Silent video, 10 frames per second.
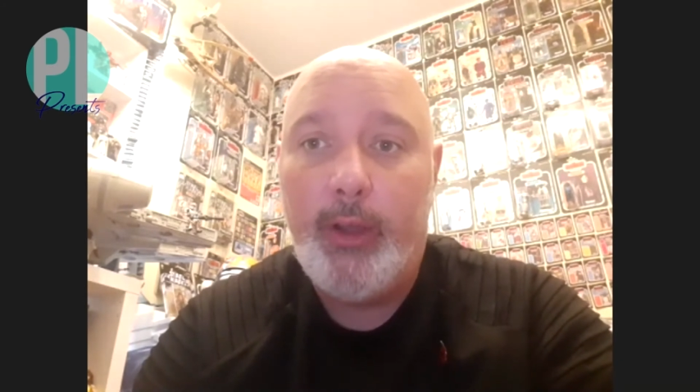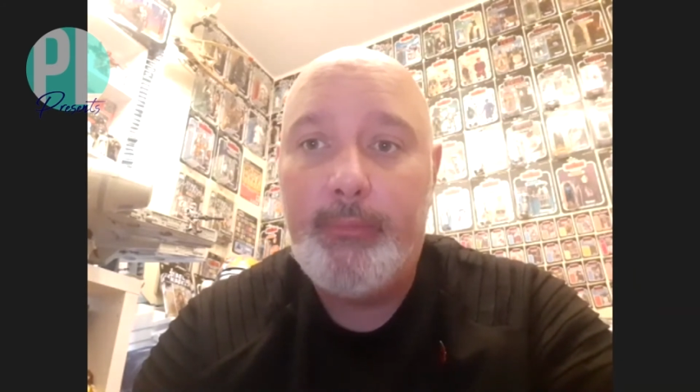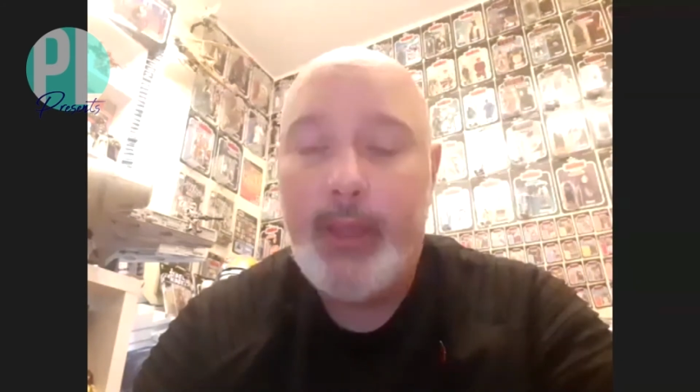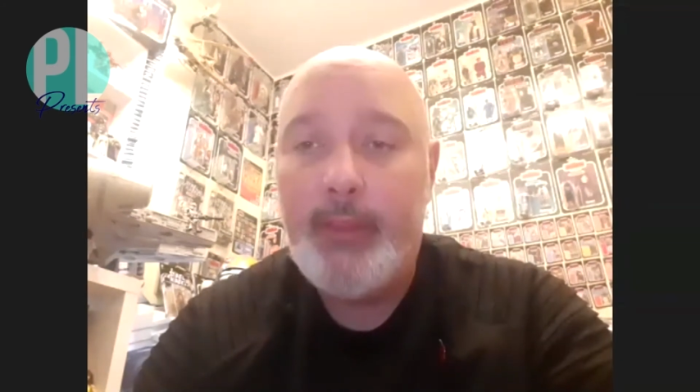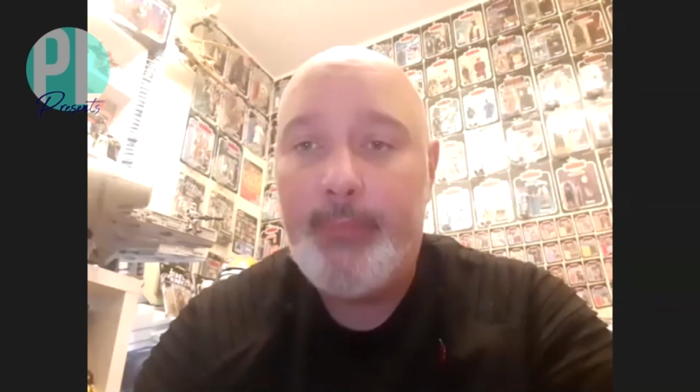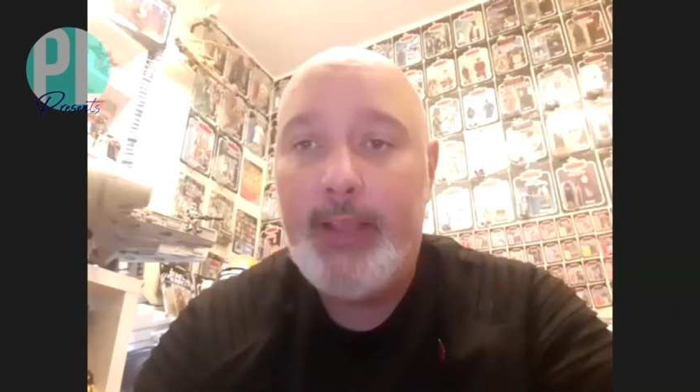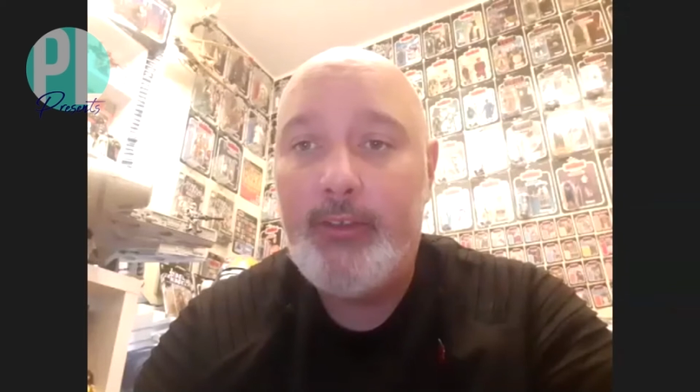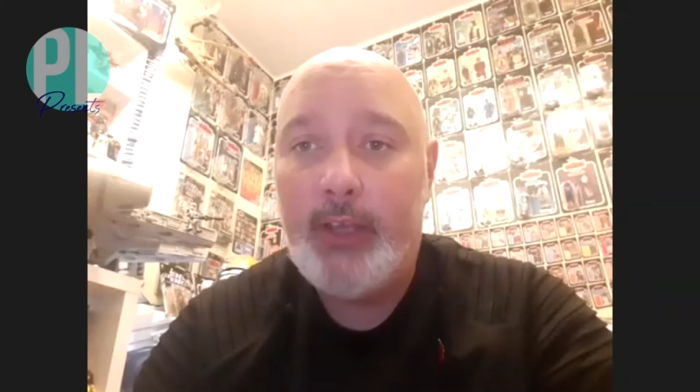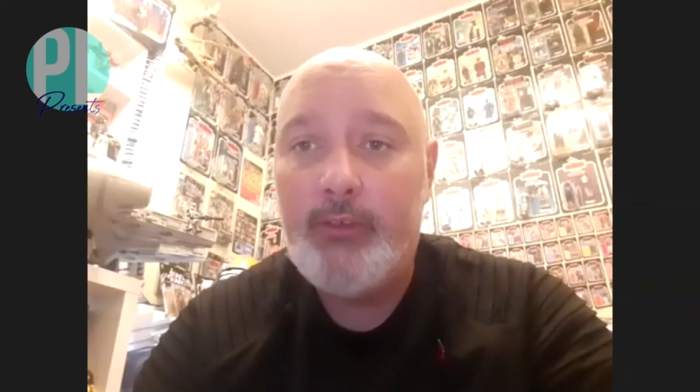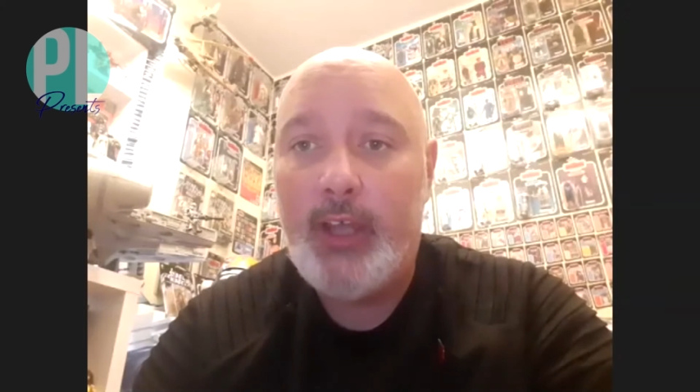And basically what they
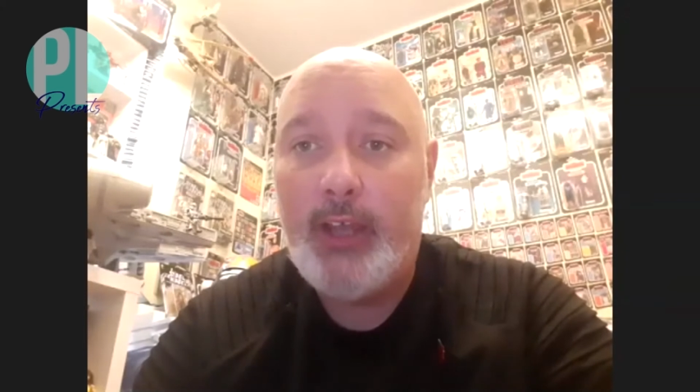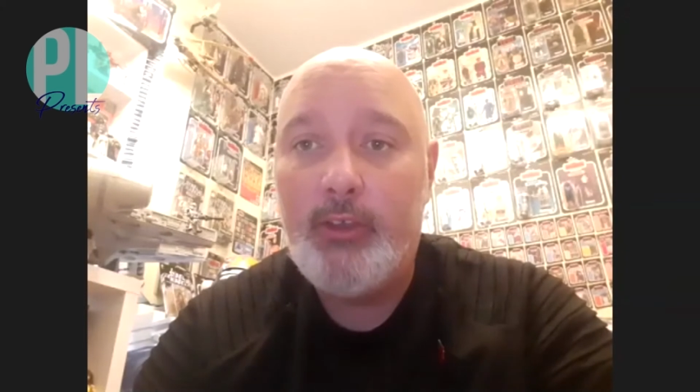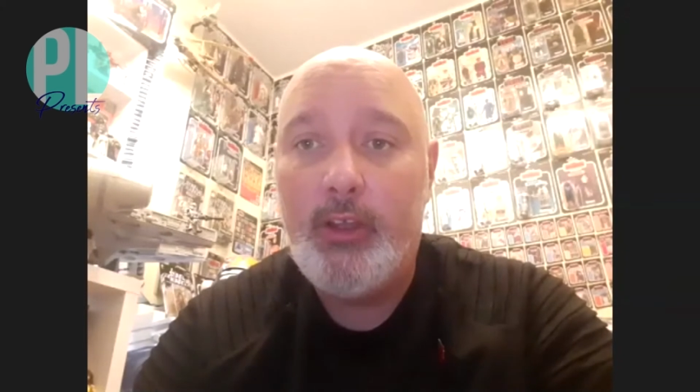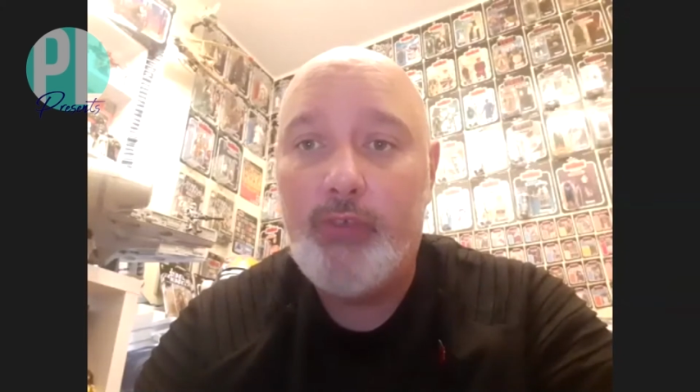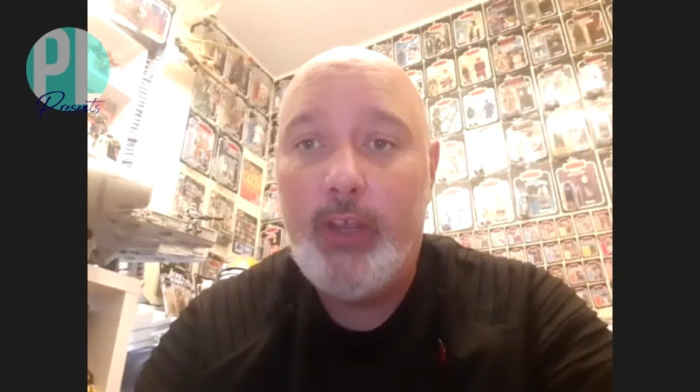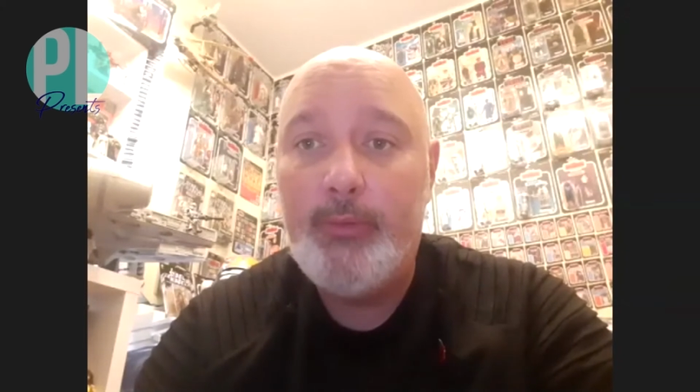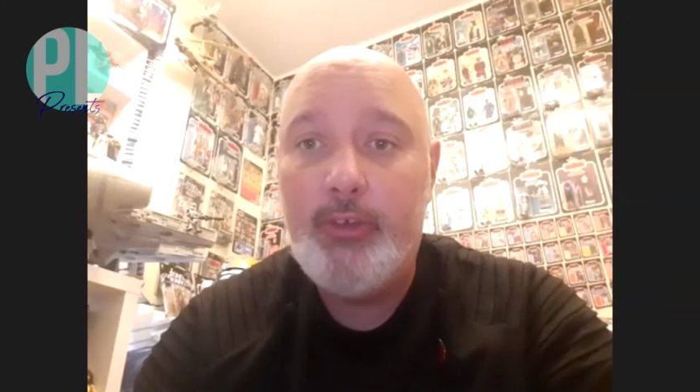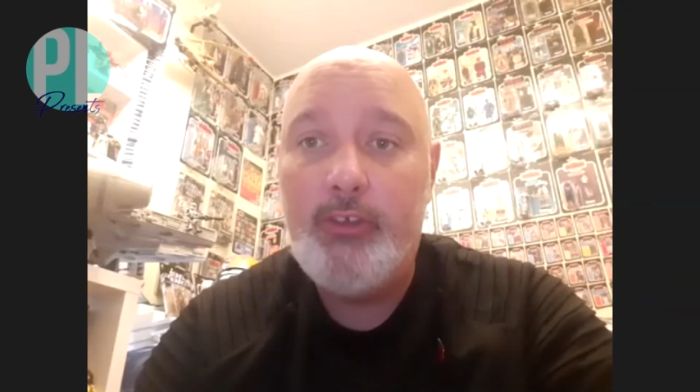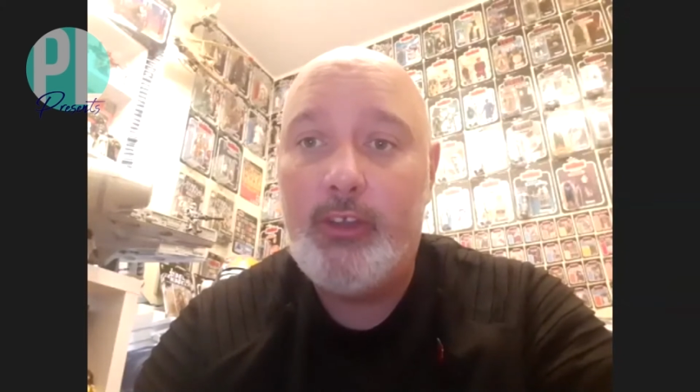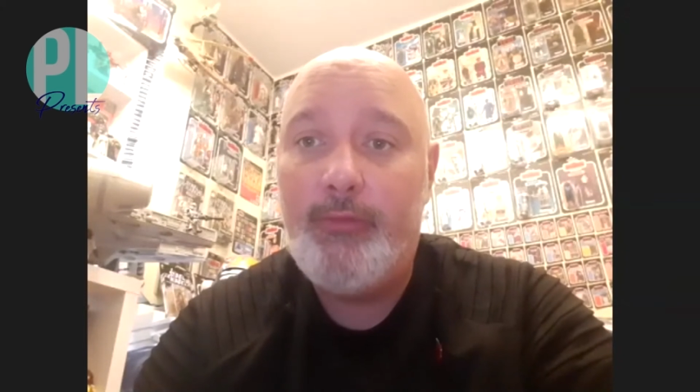started doing is
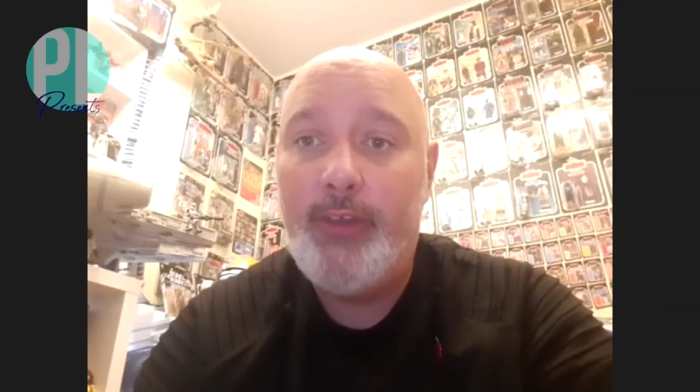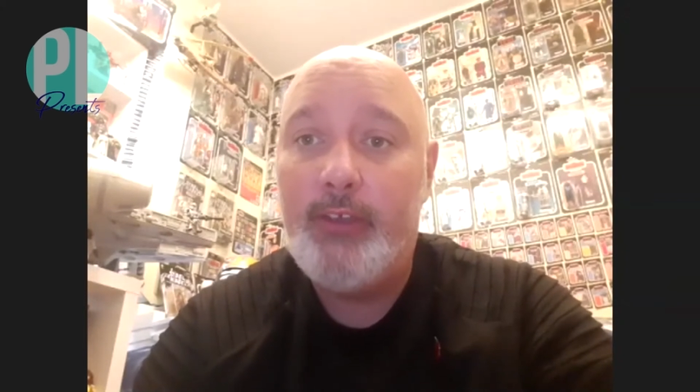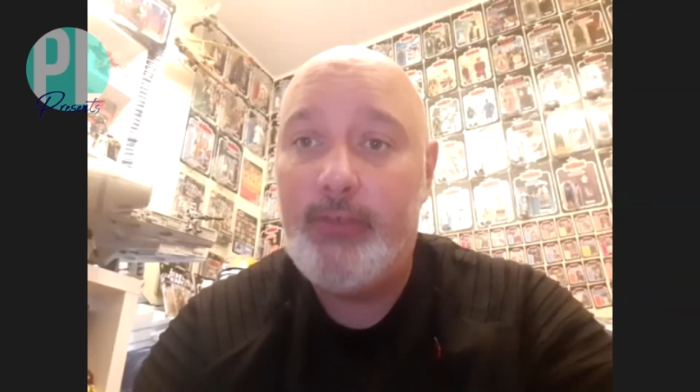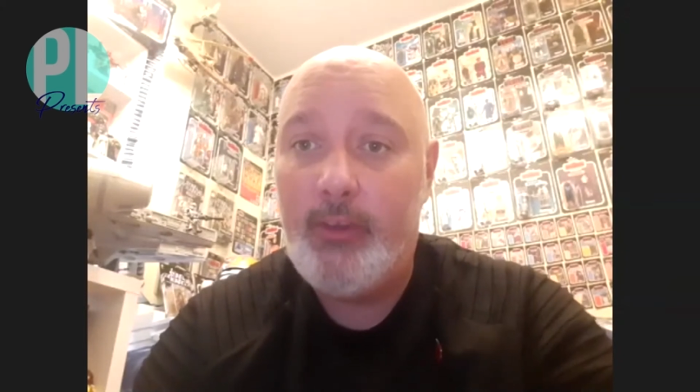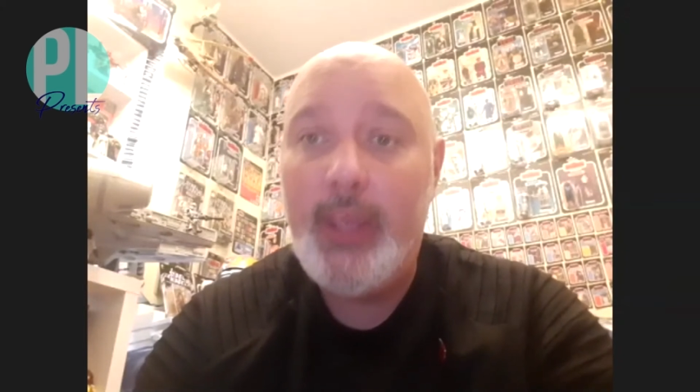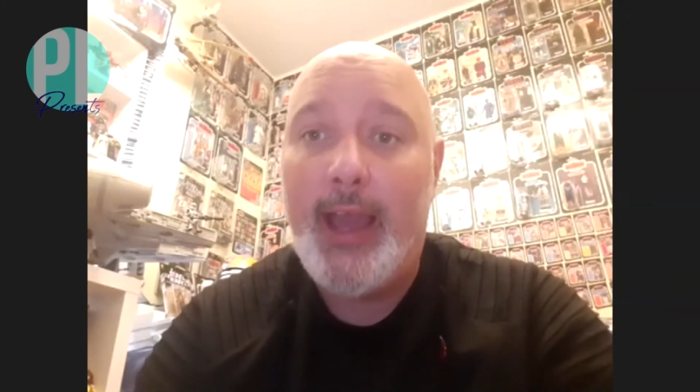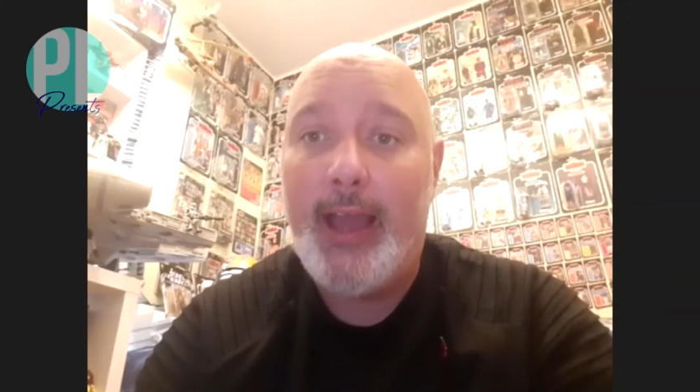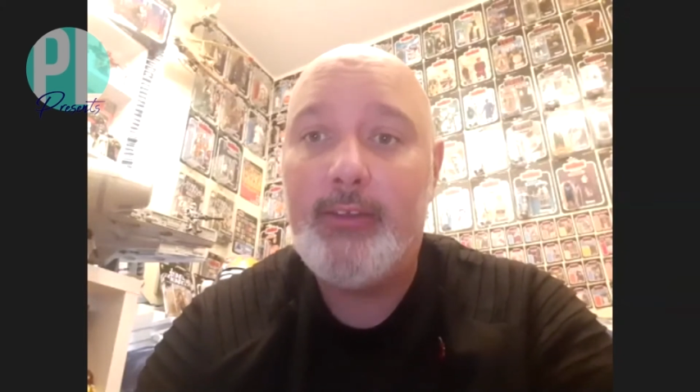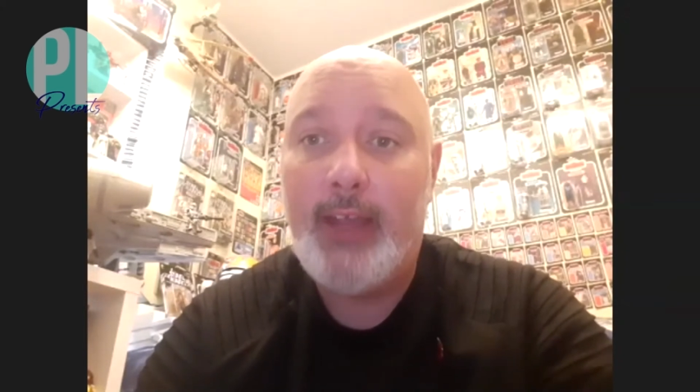reproducing the figures that we had